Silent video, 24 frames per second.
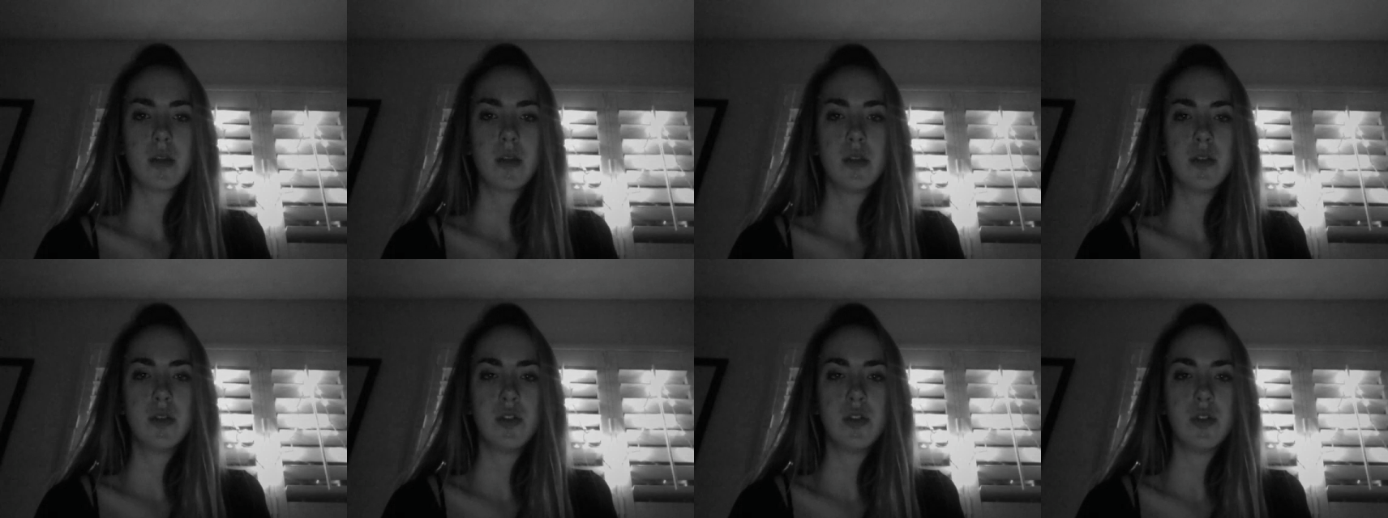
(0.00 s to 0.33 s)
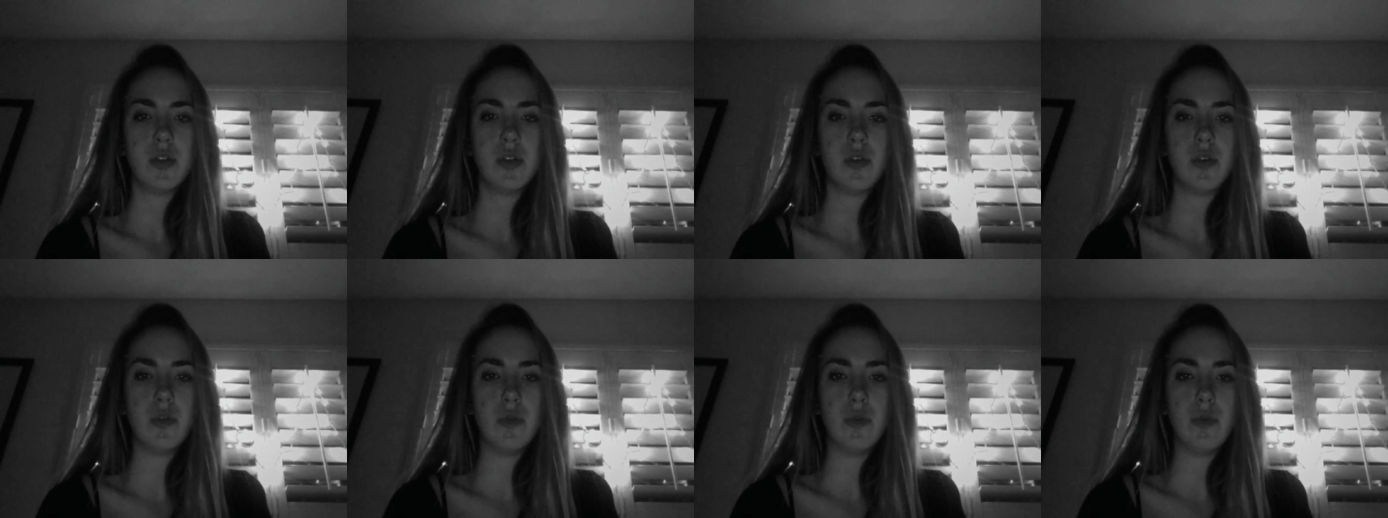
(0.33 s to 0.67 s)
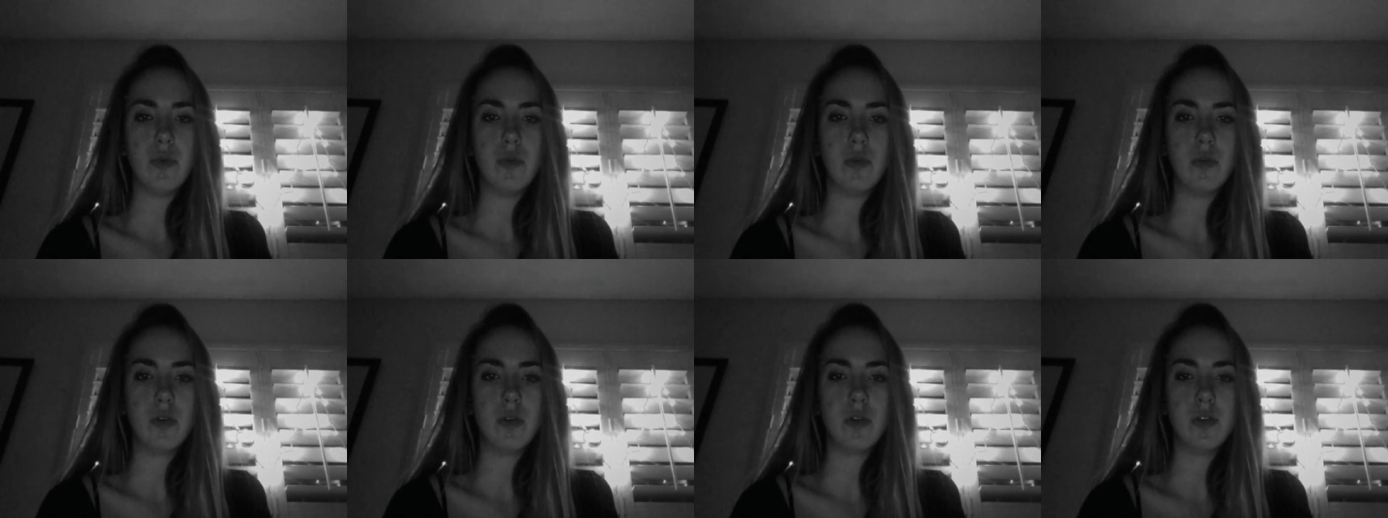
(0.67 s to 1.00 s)

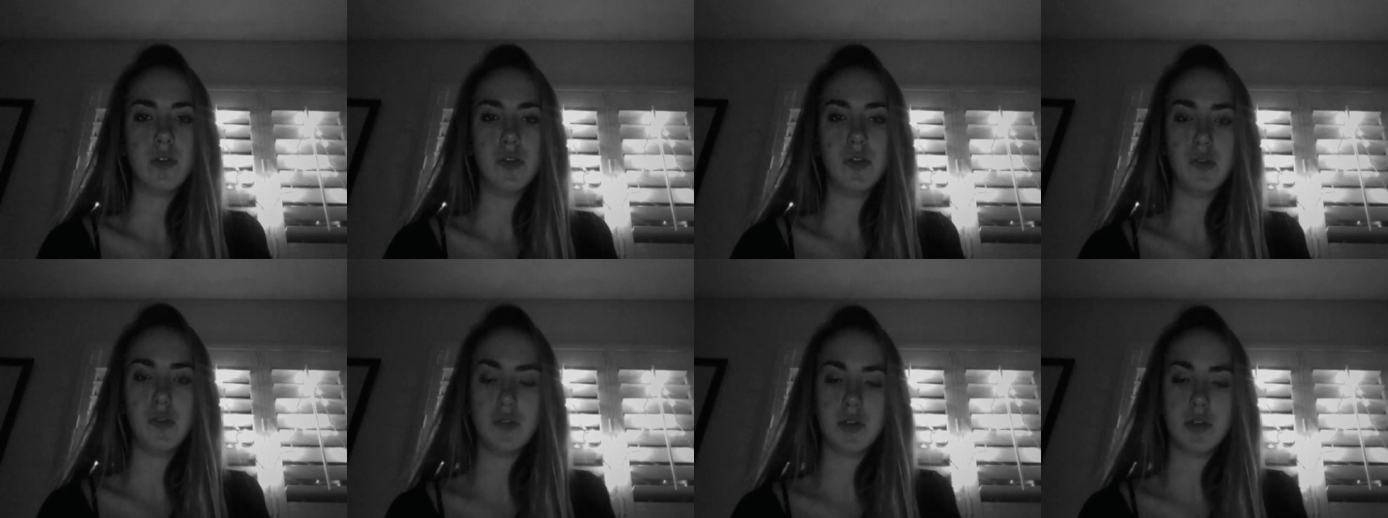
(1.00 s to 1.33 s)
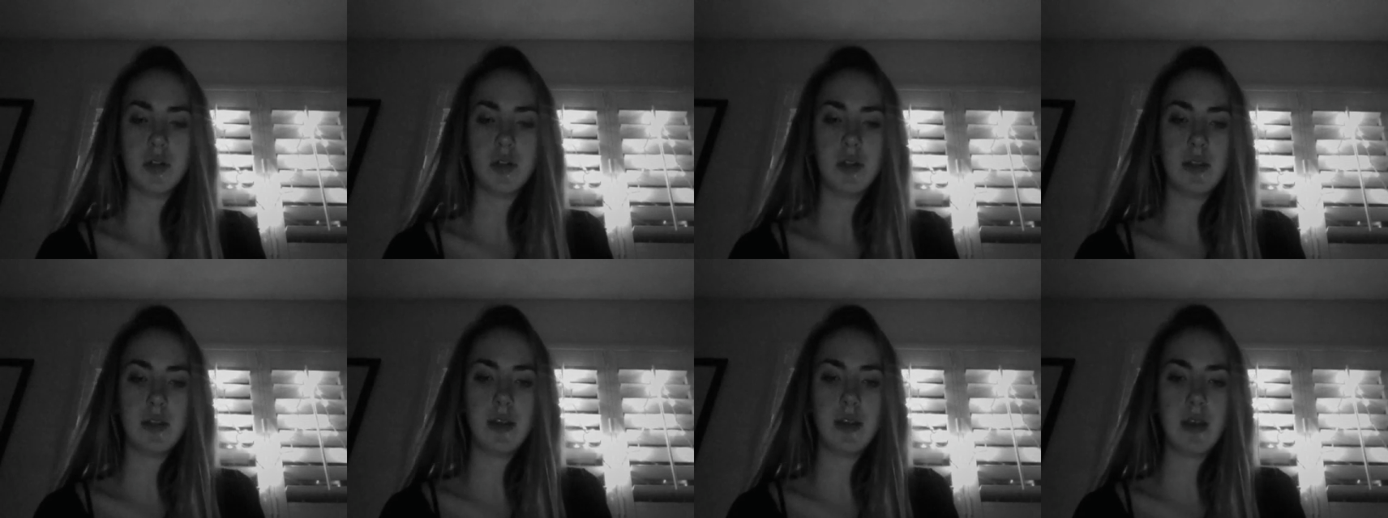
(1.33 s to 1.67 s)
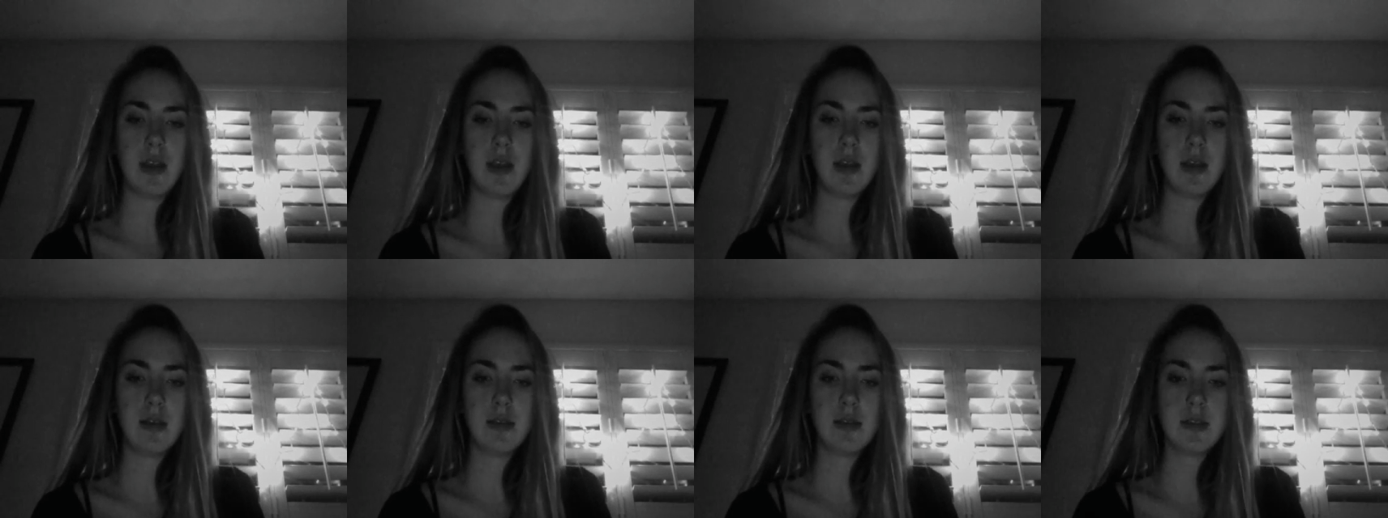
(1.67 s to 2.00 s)
to do certain
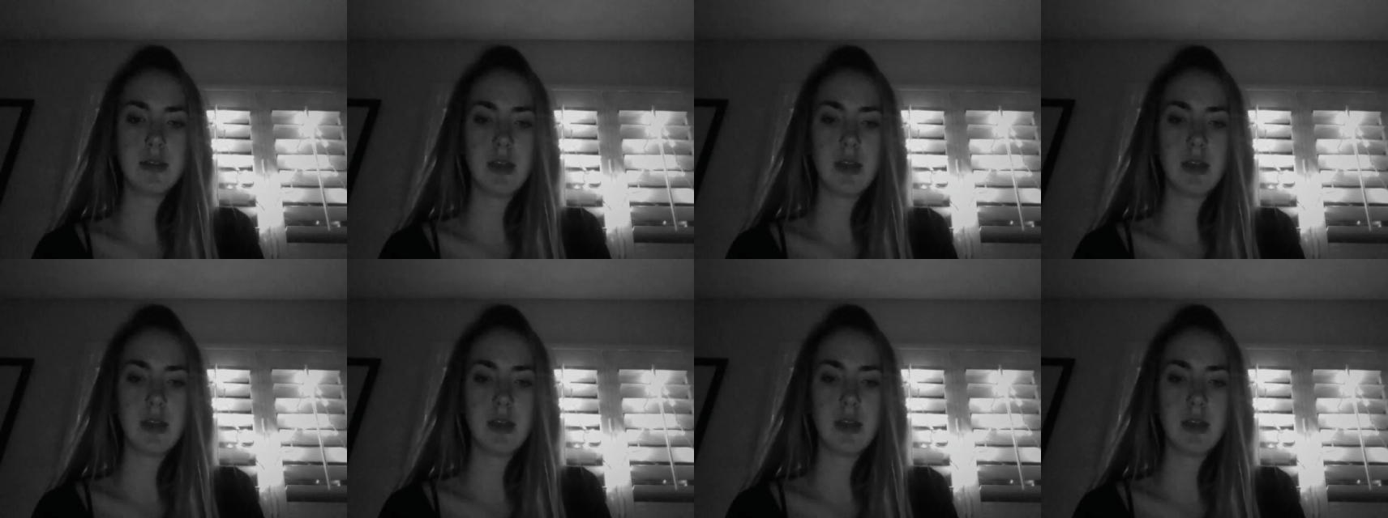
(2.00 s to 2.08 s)
things,